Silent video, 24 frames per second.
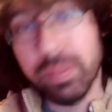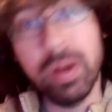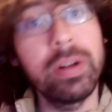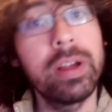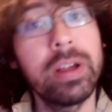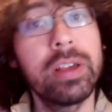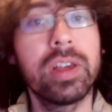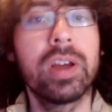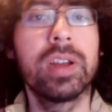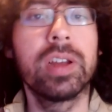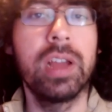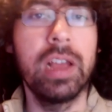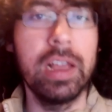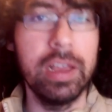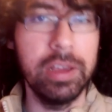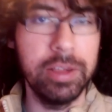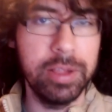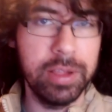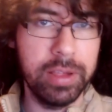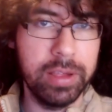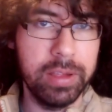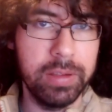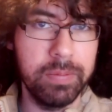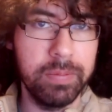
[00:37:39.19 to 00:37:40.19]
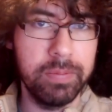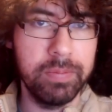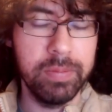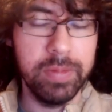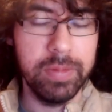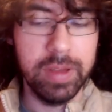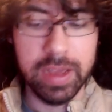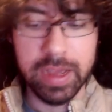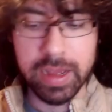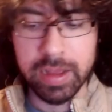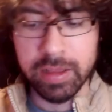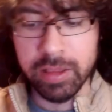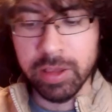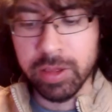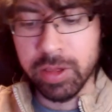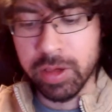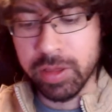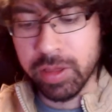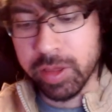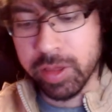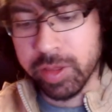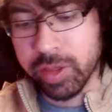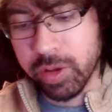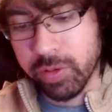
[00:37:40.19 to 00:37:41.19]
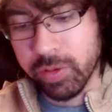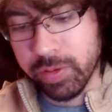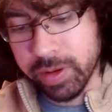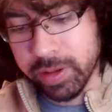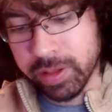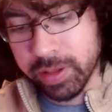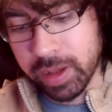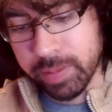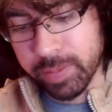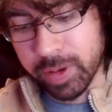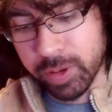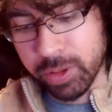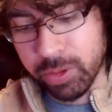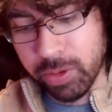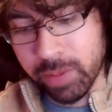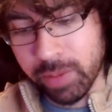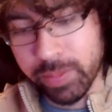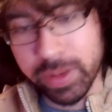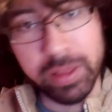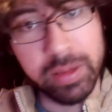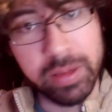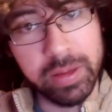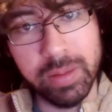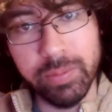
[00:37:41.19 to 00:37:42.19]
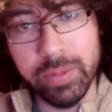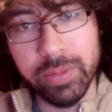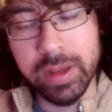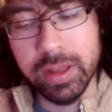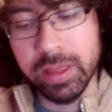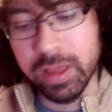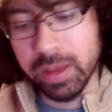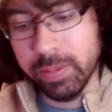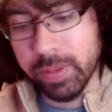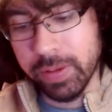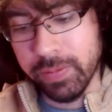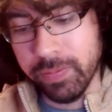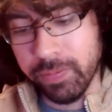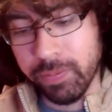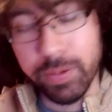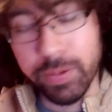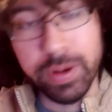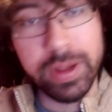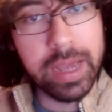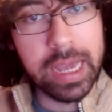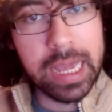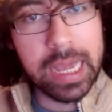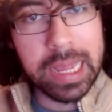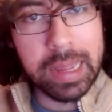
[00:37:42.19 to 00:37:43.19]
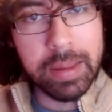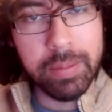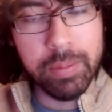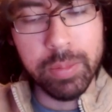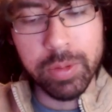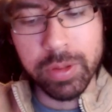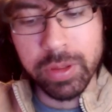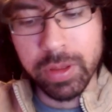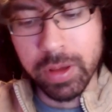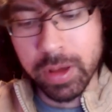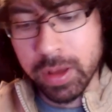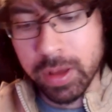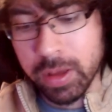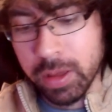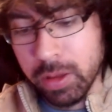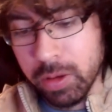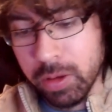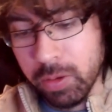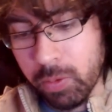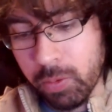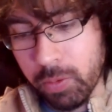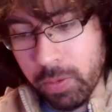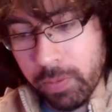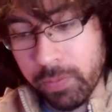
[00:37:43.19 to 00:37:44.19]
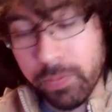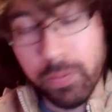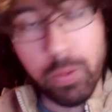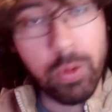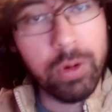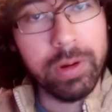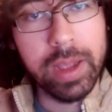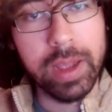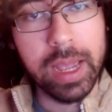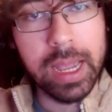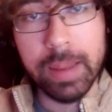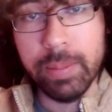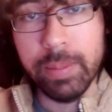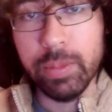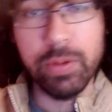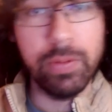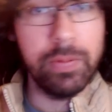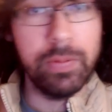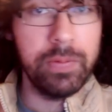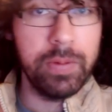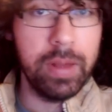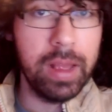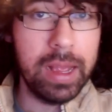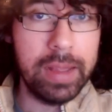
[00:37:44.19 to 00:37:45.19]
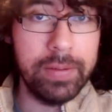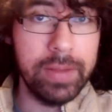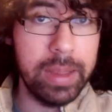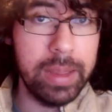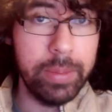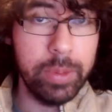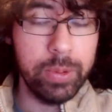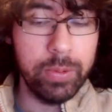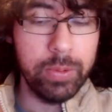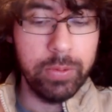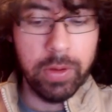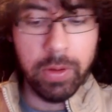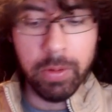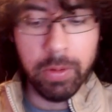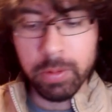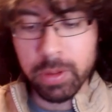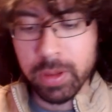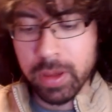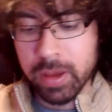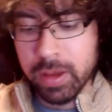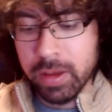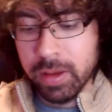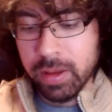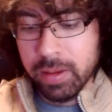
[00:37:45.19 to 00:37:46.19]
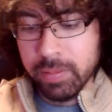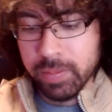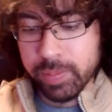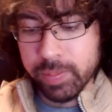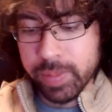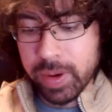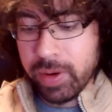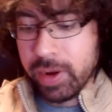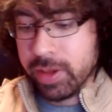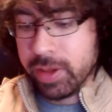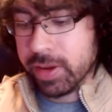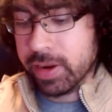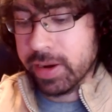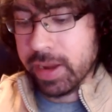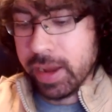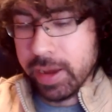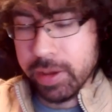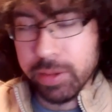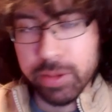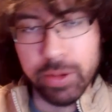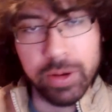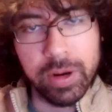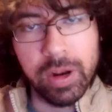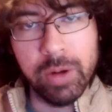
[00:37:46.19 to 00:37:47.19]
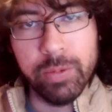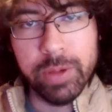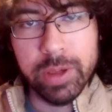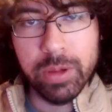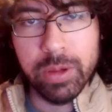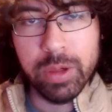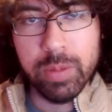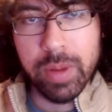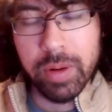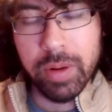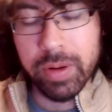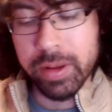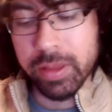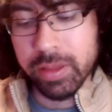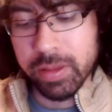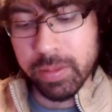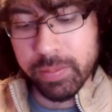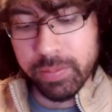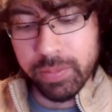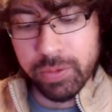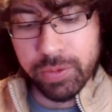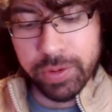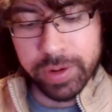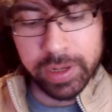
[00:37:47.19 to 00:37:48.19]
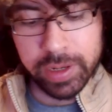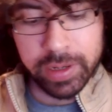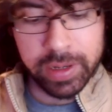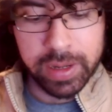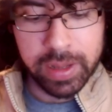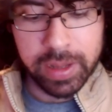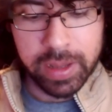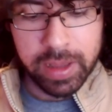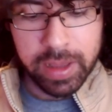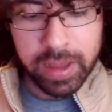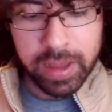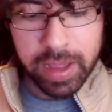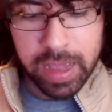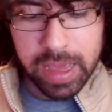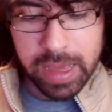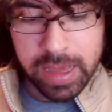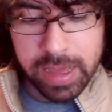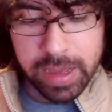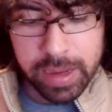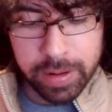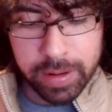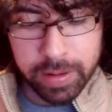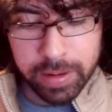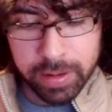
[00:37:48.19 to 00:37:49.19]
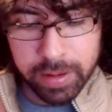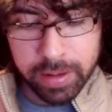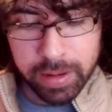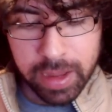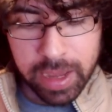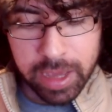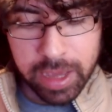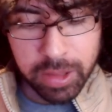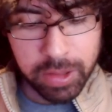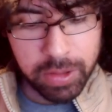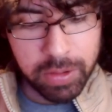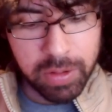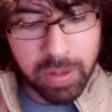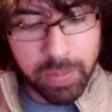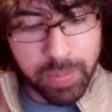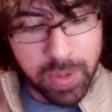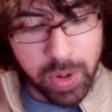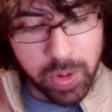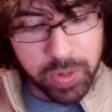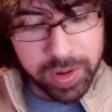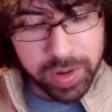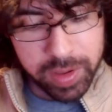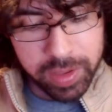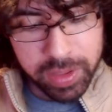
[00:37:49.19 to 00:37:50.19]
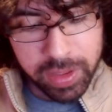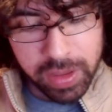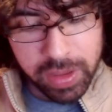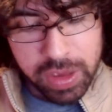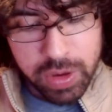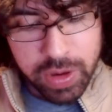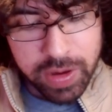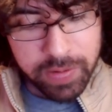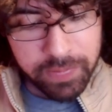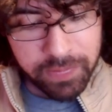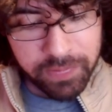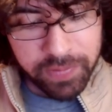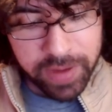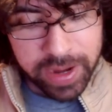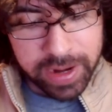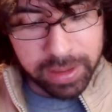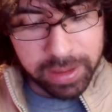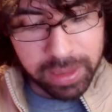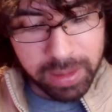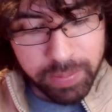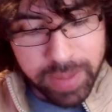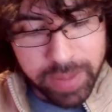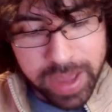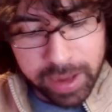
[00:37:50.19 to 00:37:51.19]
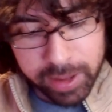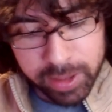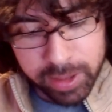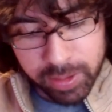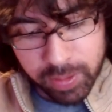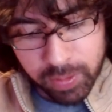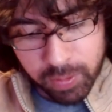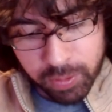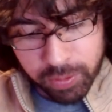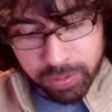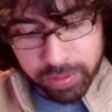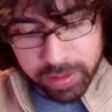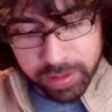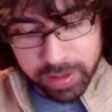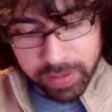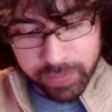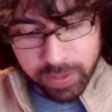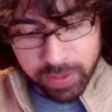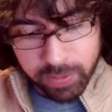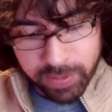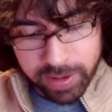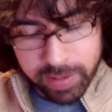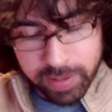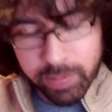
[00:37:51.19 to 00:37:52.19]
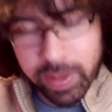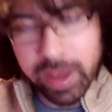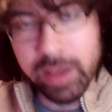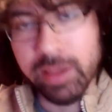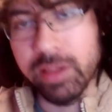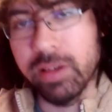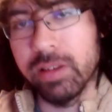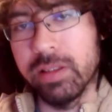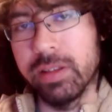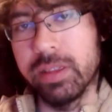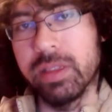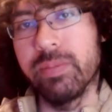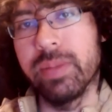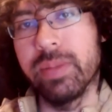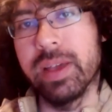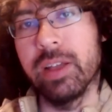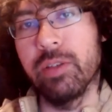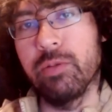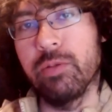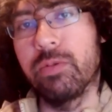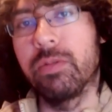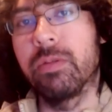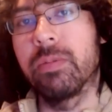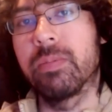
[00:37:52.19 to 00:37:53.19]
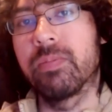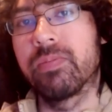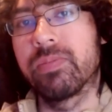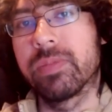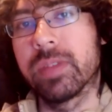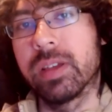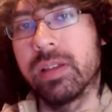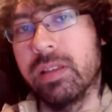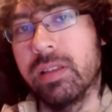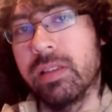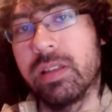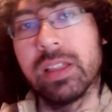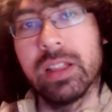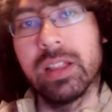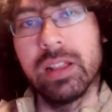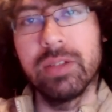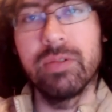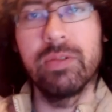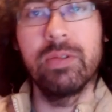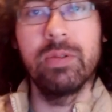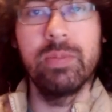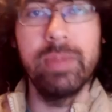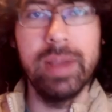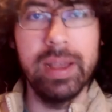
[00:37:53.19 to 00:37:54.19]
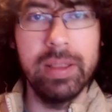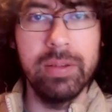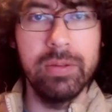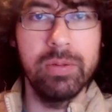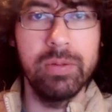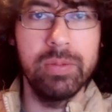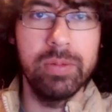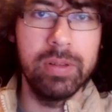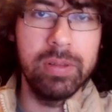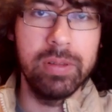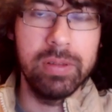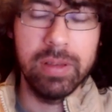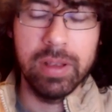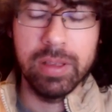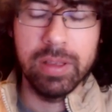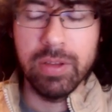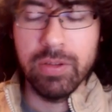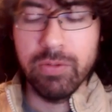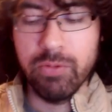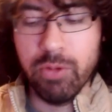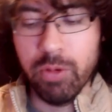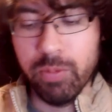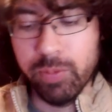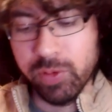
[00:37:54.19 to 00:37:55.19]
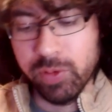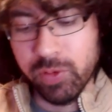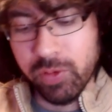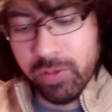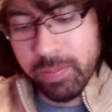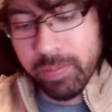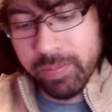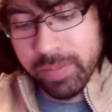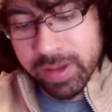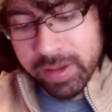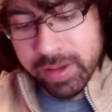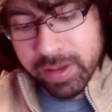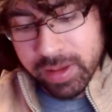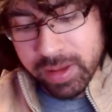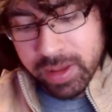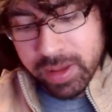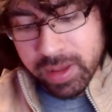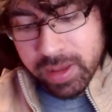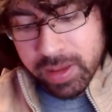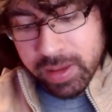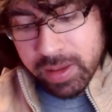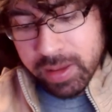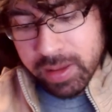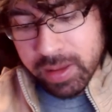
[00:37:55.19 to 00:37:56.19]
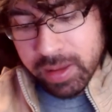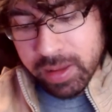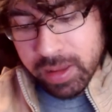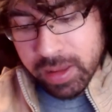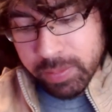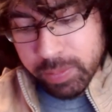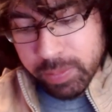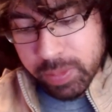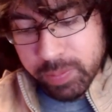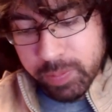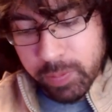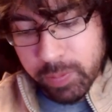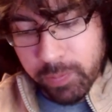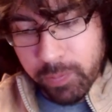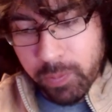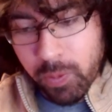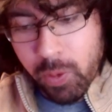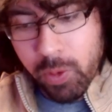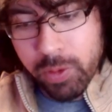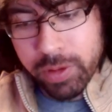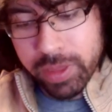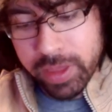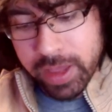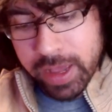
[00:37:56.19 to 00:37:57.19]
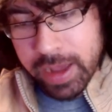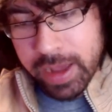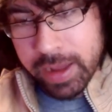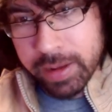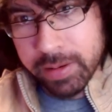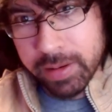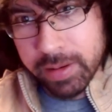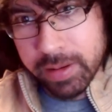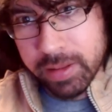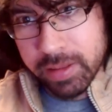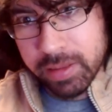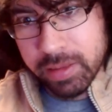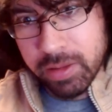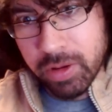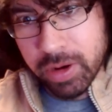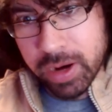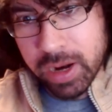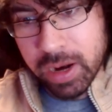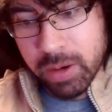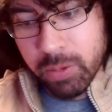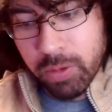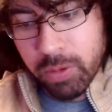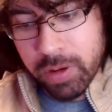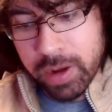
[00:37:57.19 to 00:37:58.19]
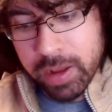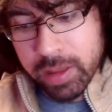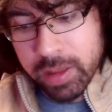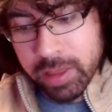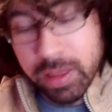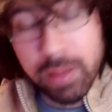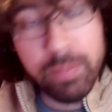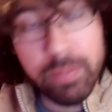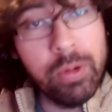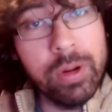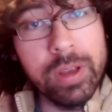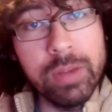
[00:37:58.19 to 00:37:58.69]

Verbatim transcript: Mary's on Ice, and this is a series. I'm not sure how many it's going to be. It's going to be three games, or four games, or five games. Who knows? But Mary's on Ice. They're going to reuse Mary at some point. And as a little bonus, you can find out the backstory if you read basically the manual. Not the literal manual, but it's, it's a trope term. But before that, they're going to want at some